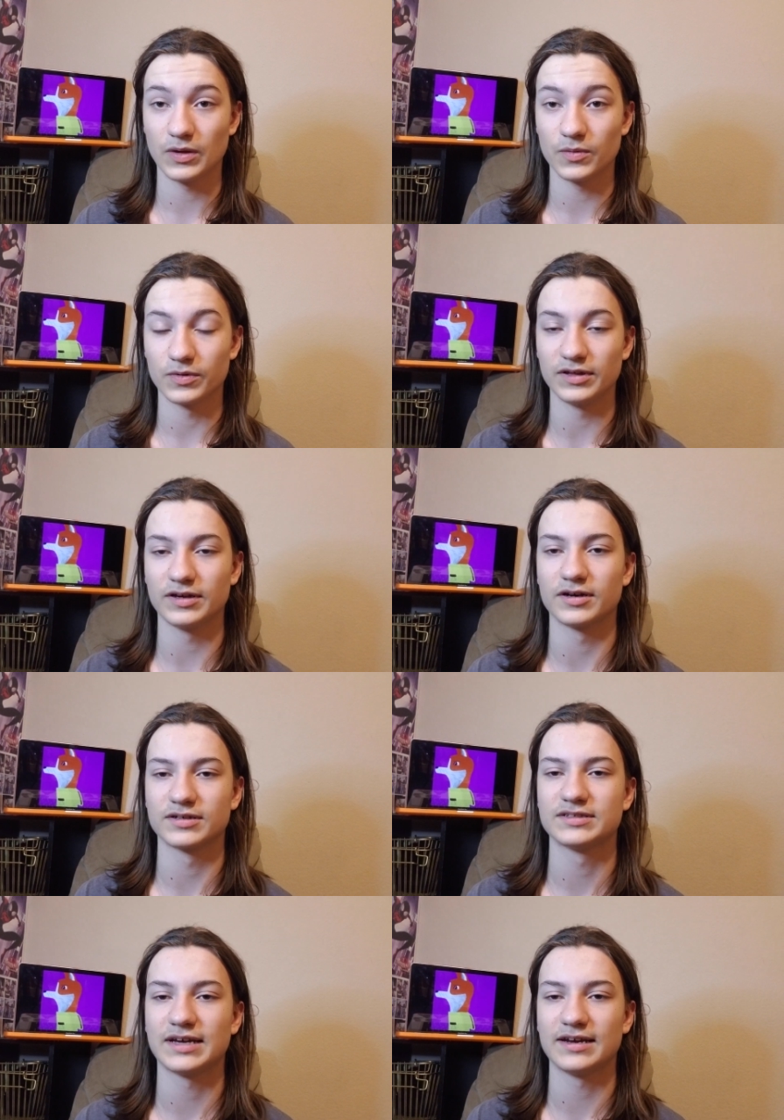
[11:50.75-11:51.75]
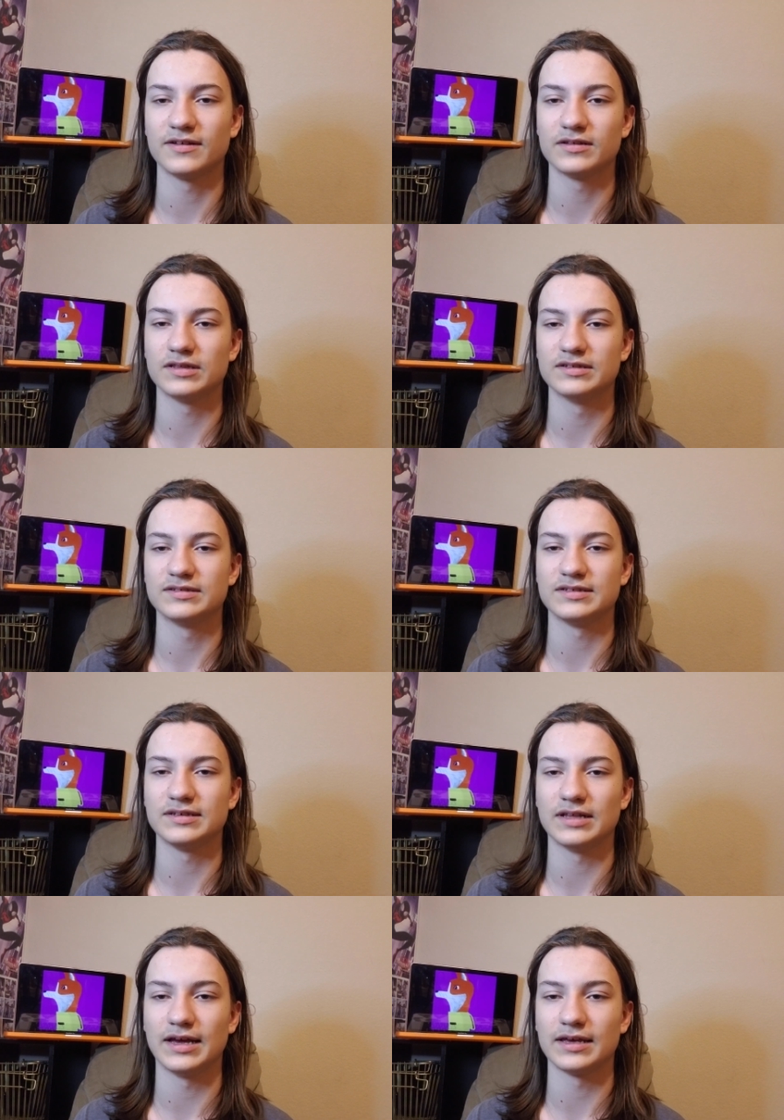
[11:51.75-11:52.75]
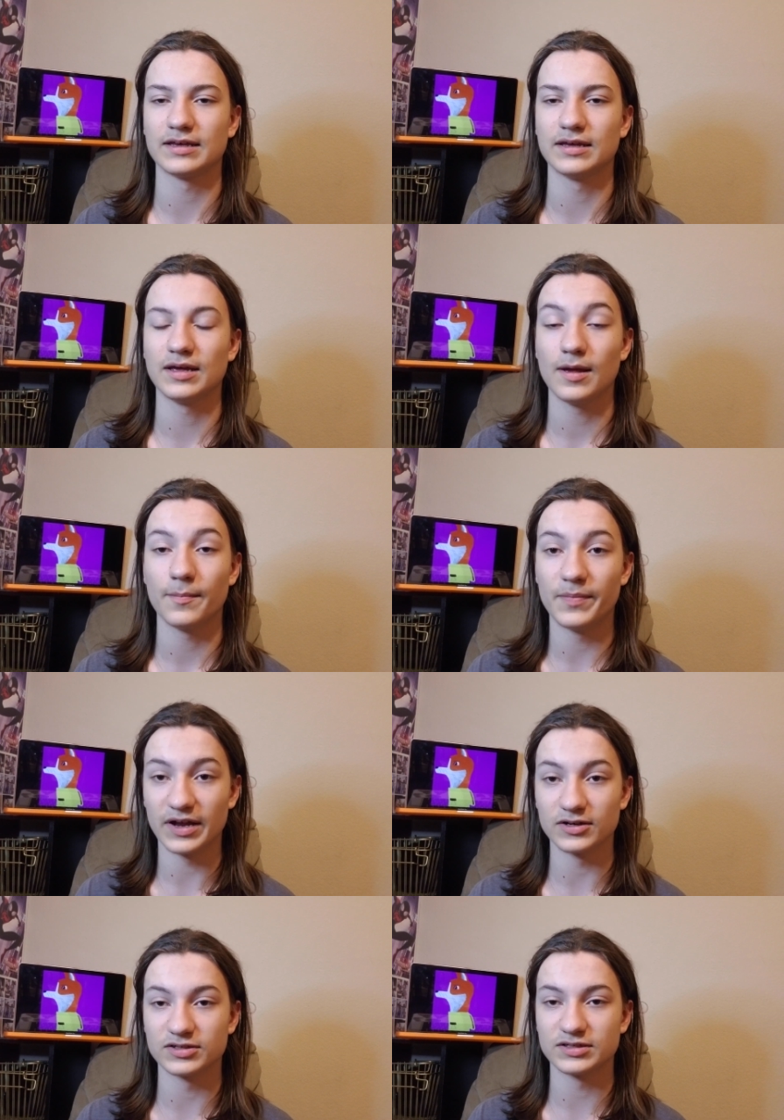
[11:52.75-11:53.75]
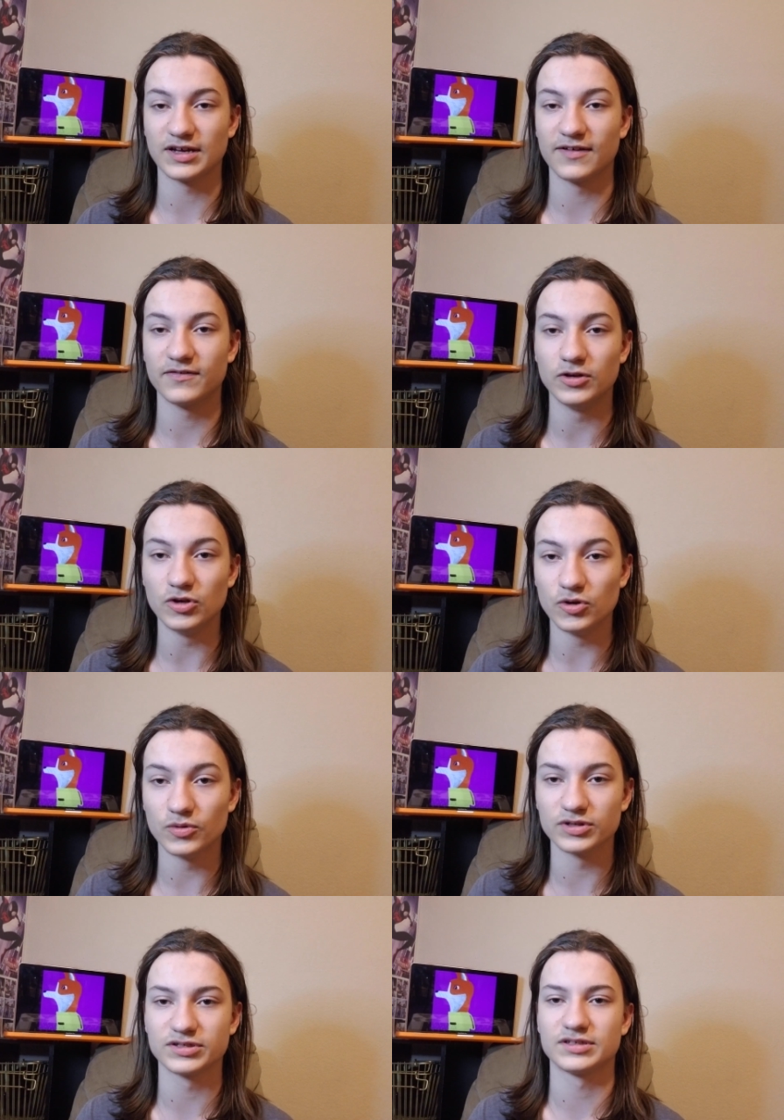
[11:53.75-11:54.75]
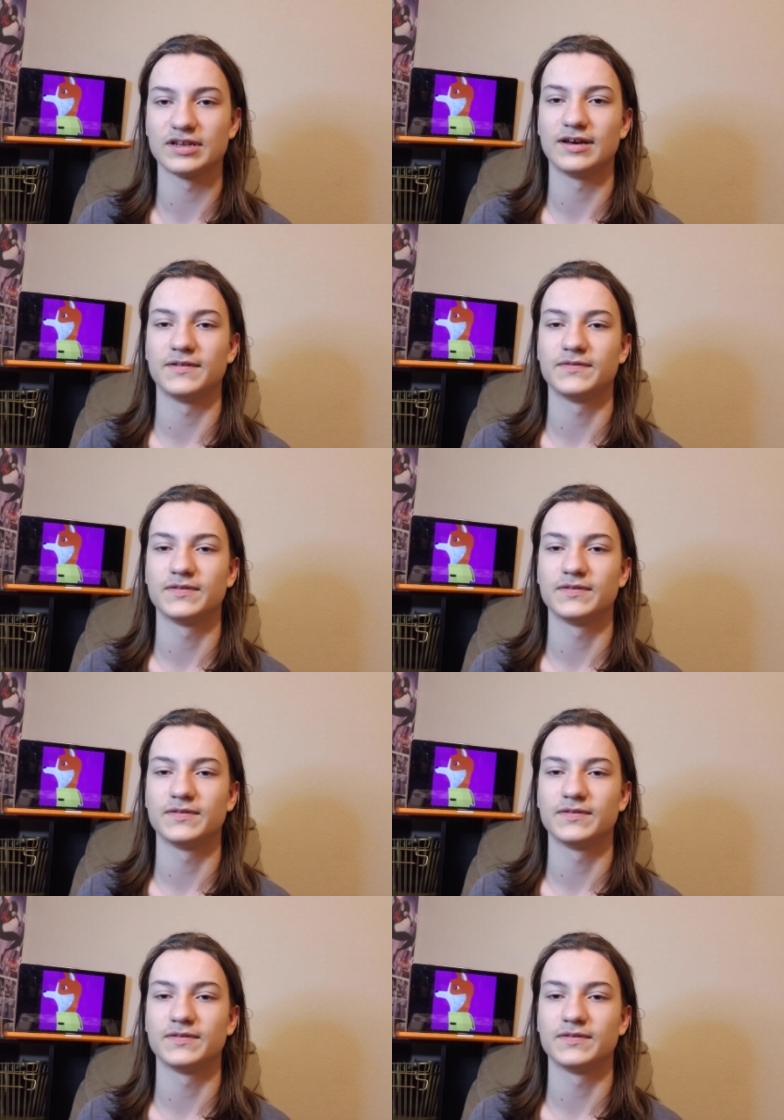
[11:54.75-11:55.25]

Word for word: really are excited to see like better stuff, newer stuff,